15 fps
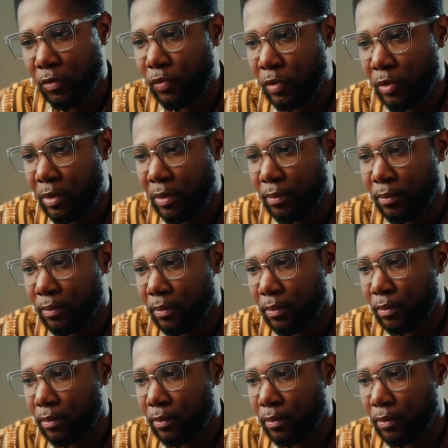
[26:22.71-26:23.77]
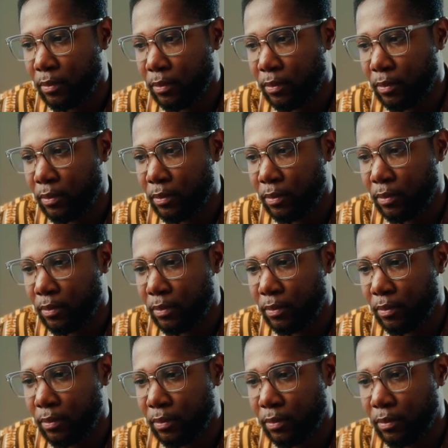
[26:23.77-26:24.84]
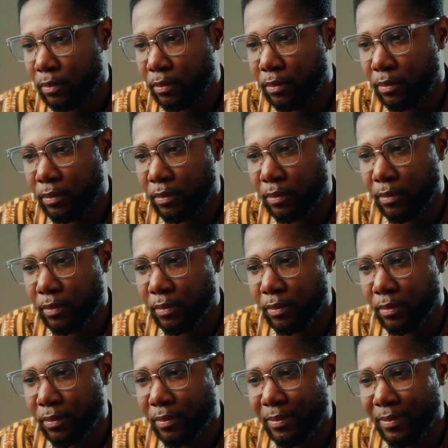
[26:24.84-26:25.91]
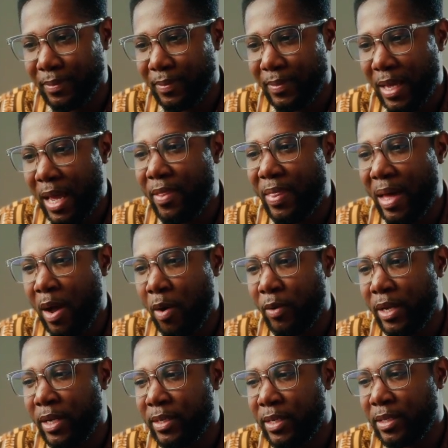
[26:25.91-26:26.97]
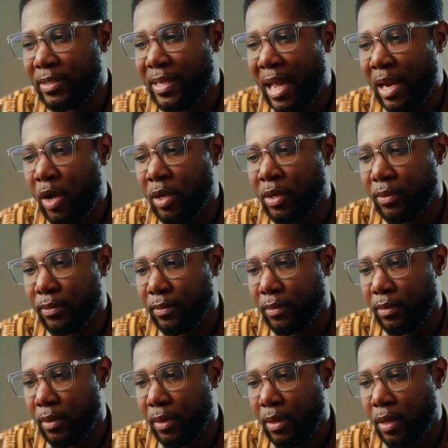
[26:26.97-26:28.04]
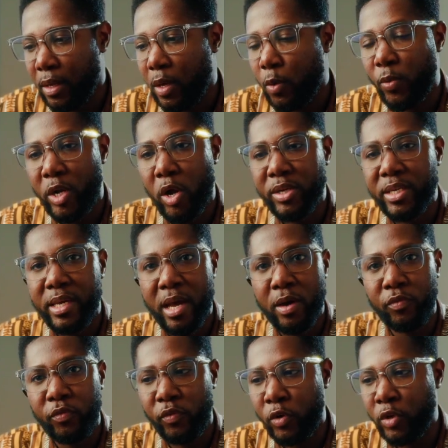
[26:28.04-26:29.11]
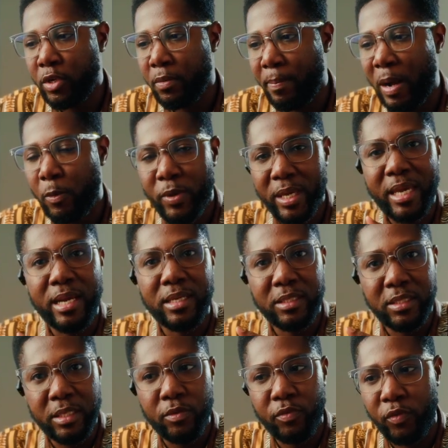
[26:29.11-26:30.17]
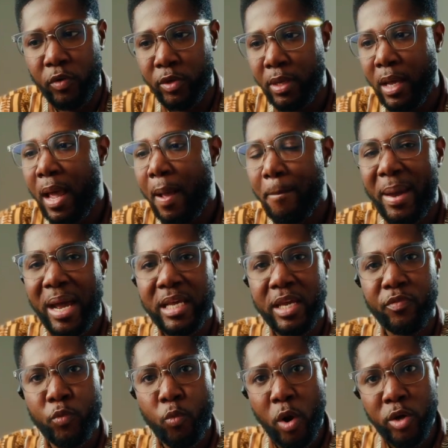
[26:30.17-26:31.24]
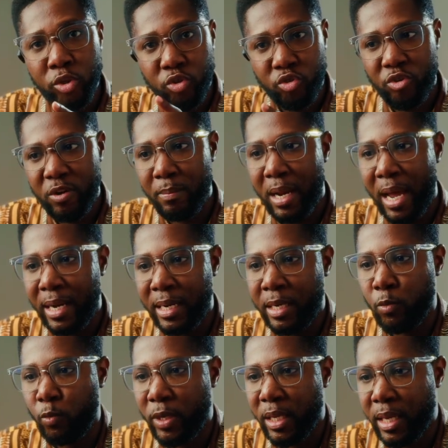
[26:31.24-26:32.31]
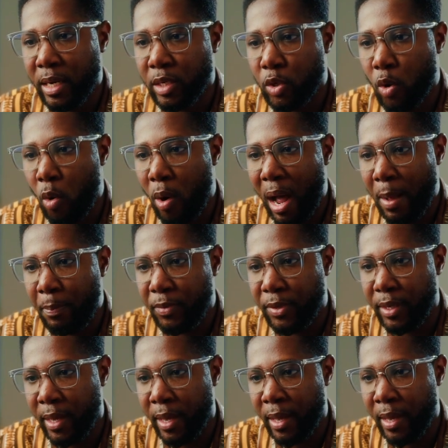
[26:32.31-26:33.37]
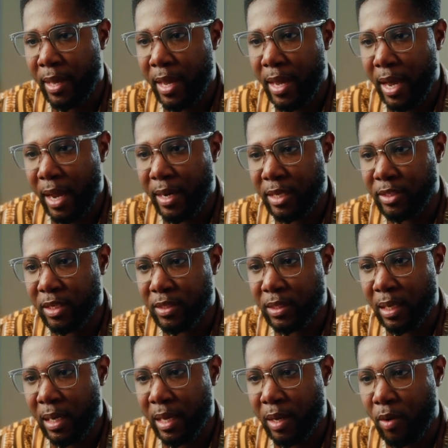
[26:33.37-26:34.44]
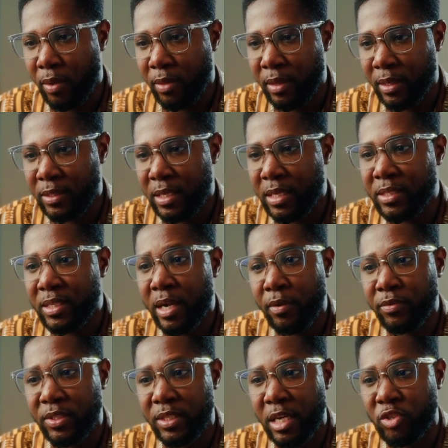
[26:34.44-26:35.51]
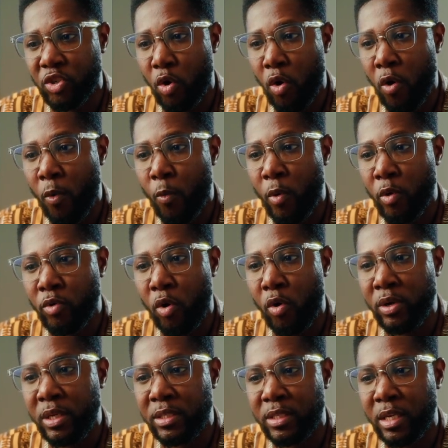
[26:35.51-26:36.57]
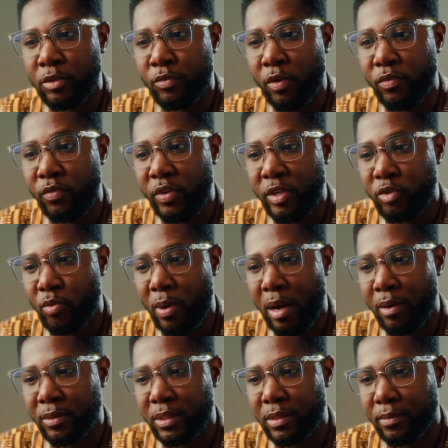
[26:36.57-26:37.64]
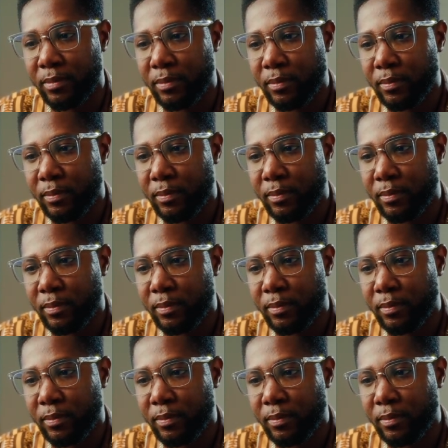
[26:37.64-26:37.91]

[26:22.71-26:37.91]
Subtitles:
Food. Food. Food. And now in this dialogue, we don't hear food, but we can see food. But if we want to streamline it, we can go up here and then just click on this. Instead of search all, we'll only search for visuals.